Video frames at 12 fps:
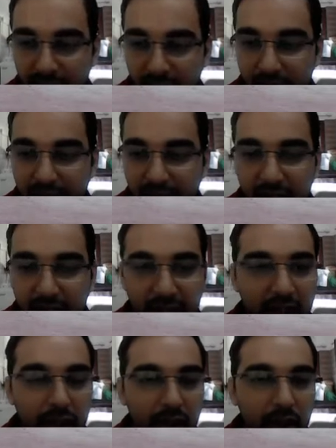Now second
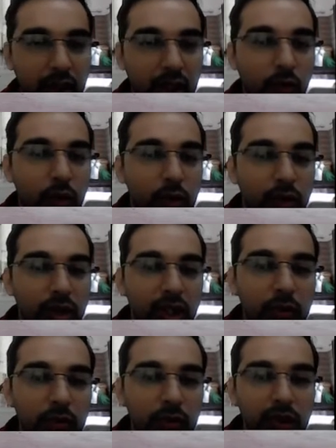thing I want to
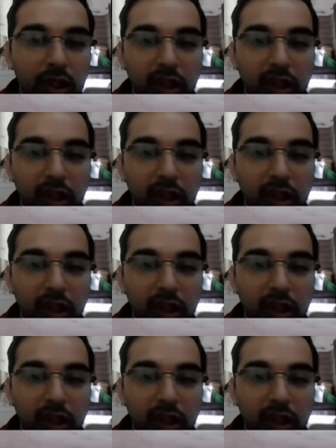tell you,